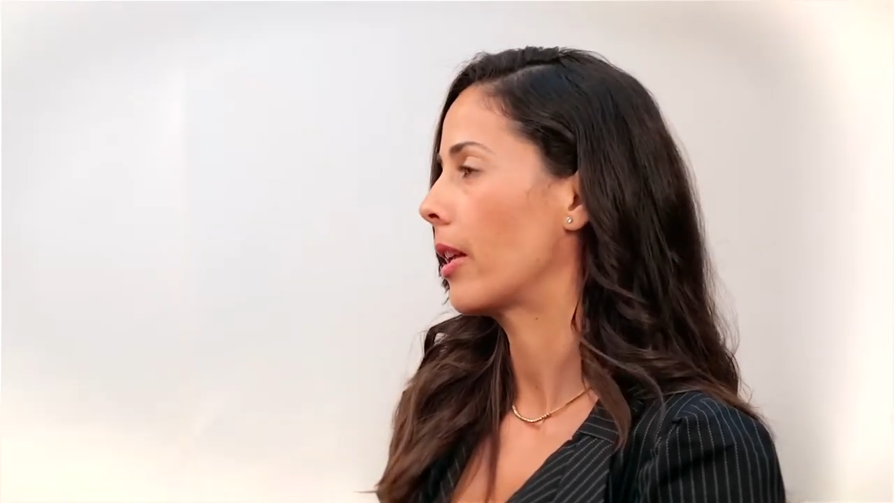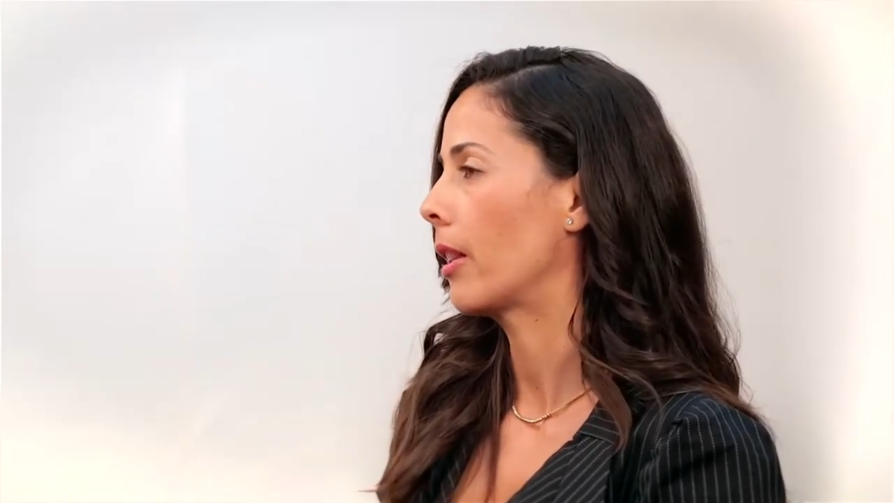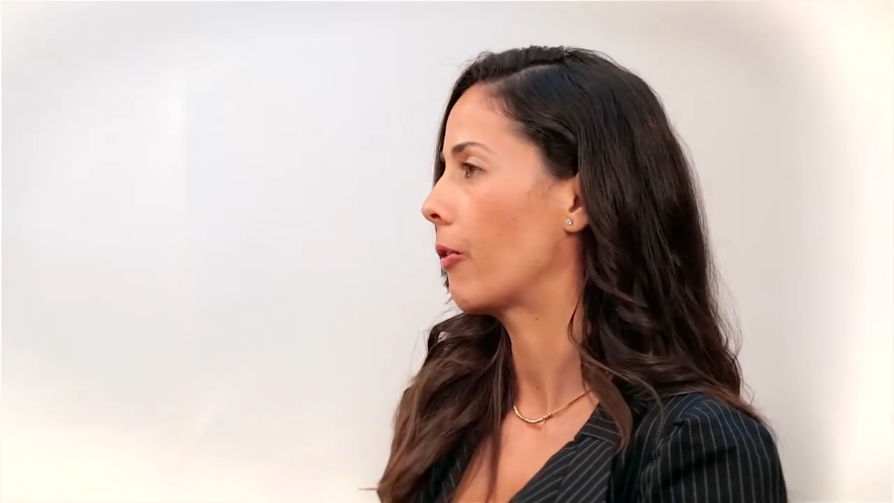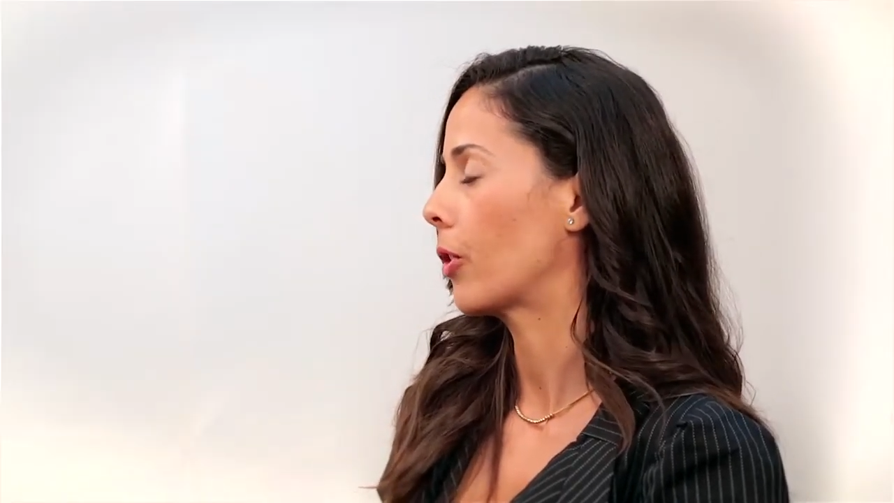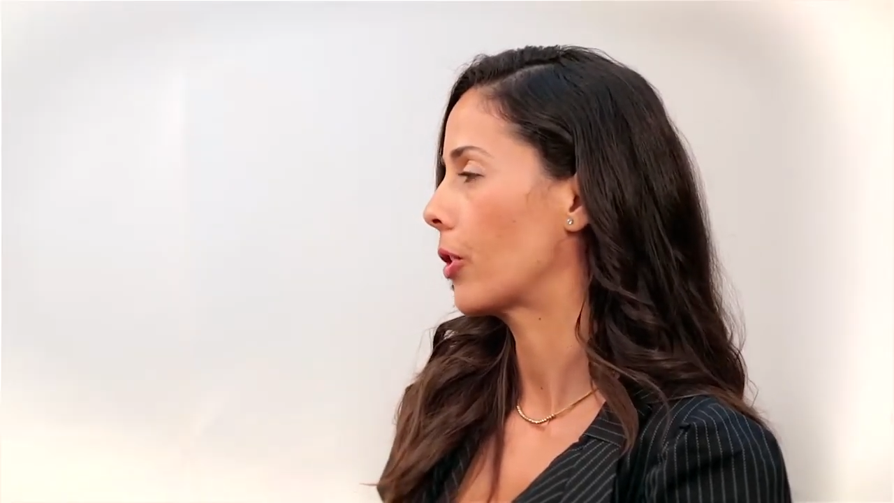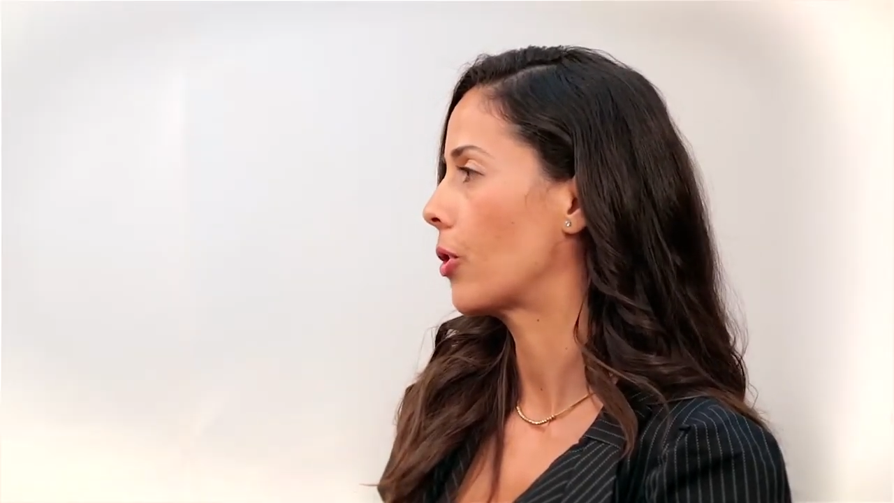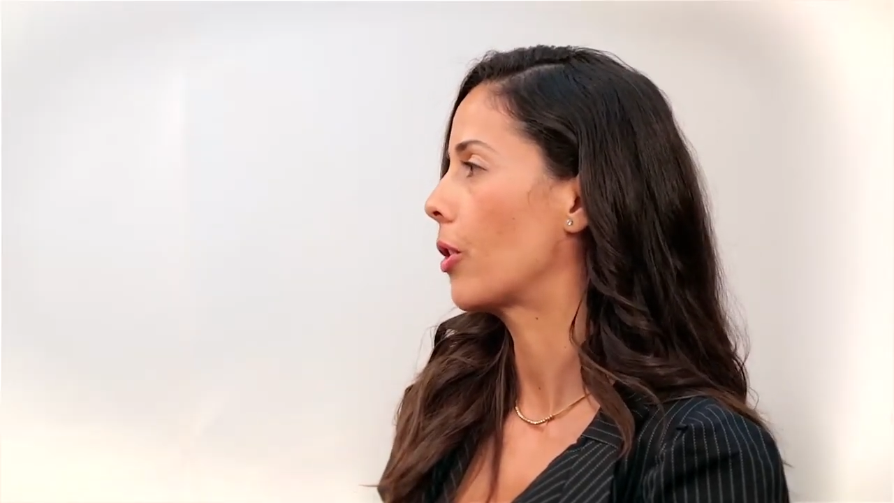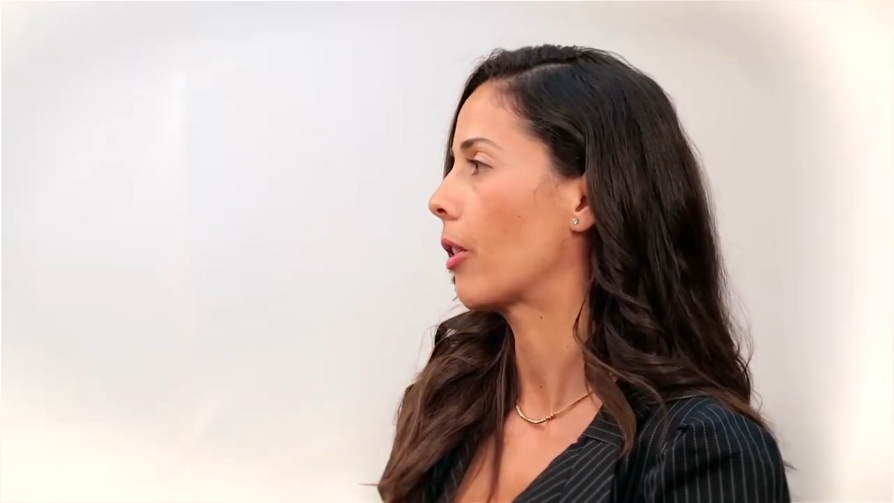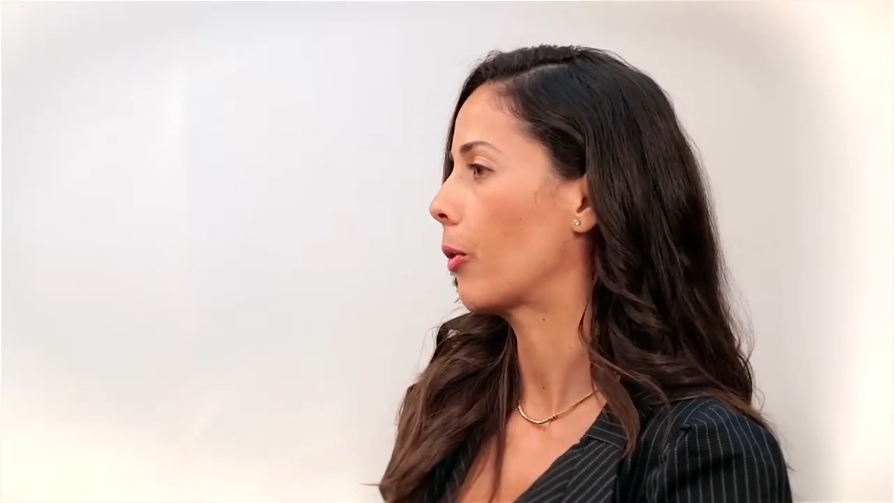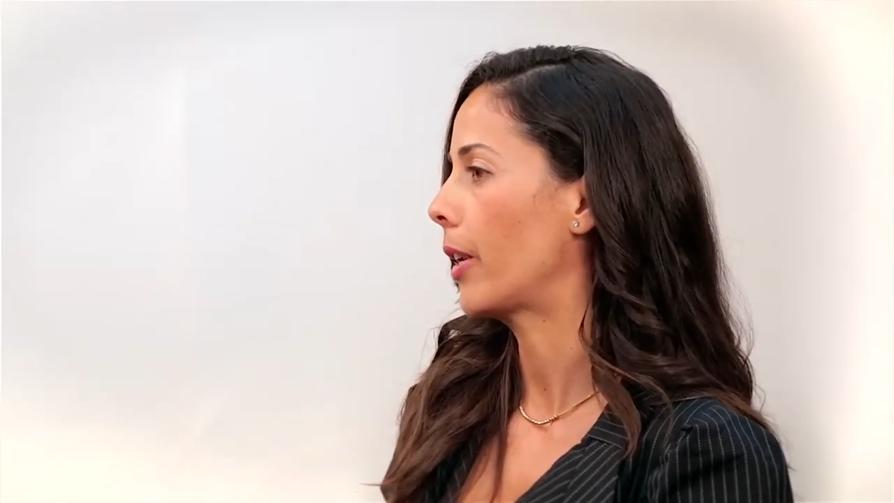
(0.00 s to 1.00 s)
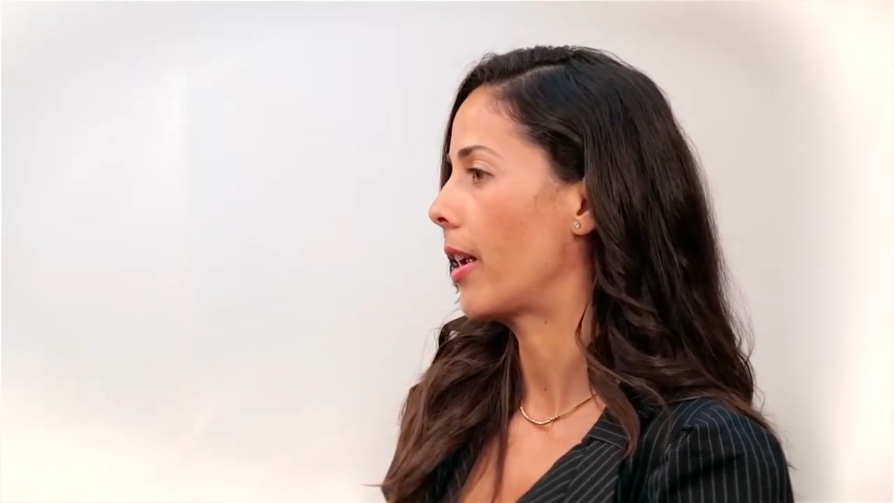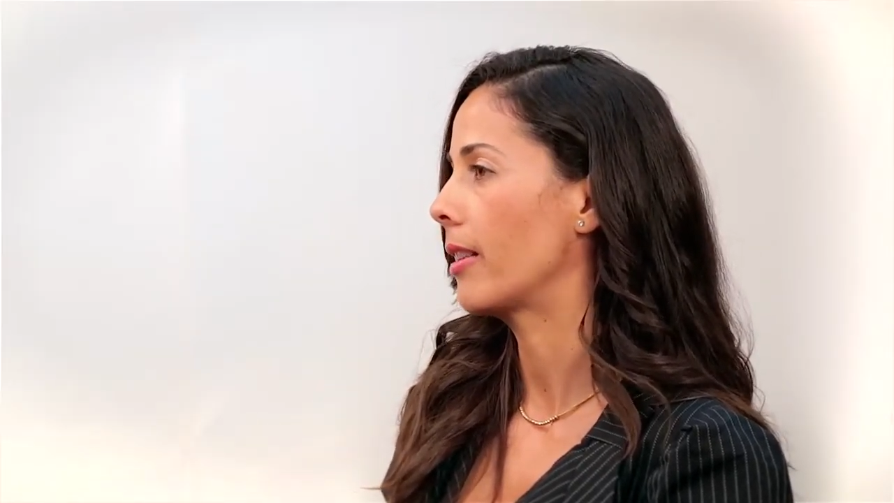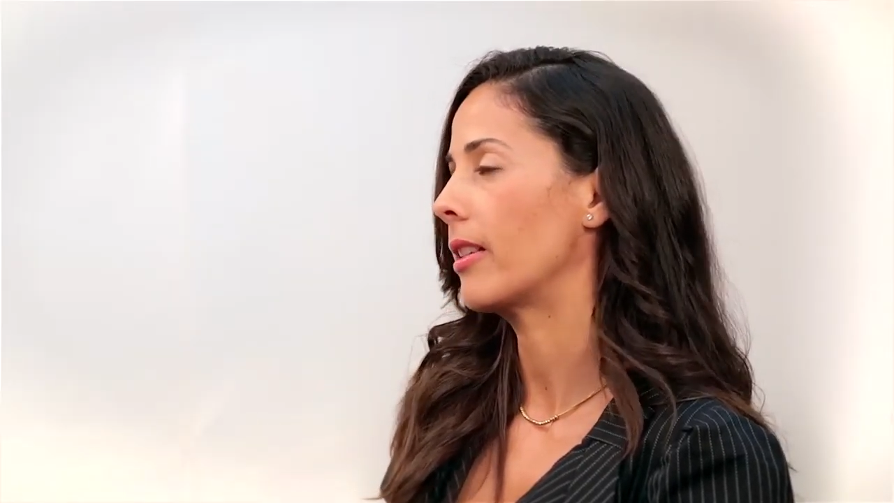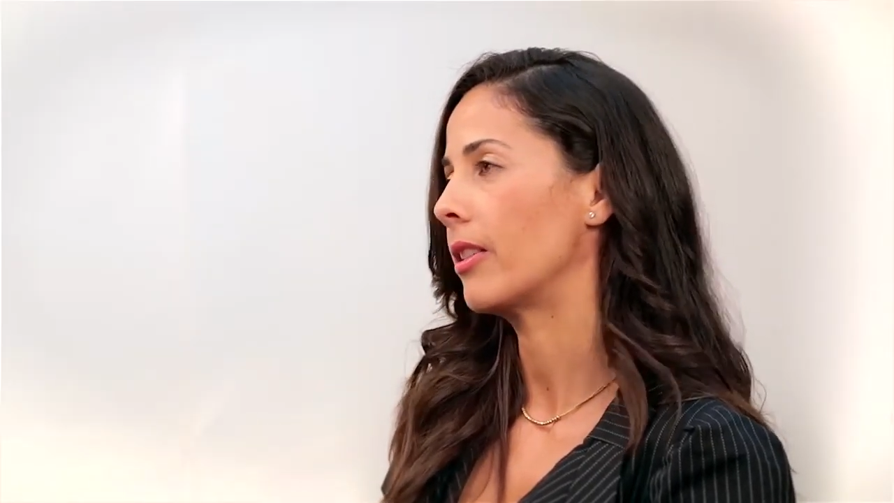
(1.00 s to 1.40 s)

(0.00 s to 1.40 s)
in the first two to three days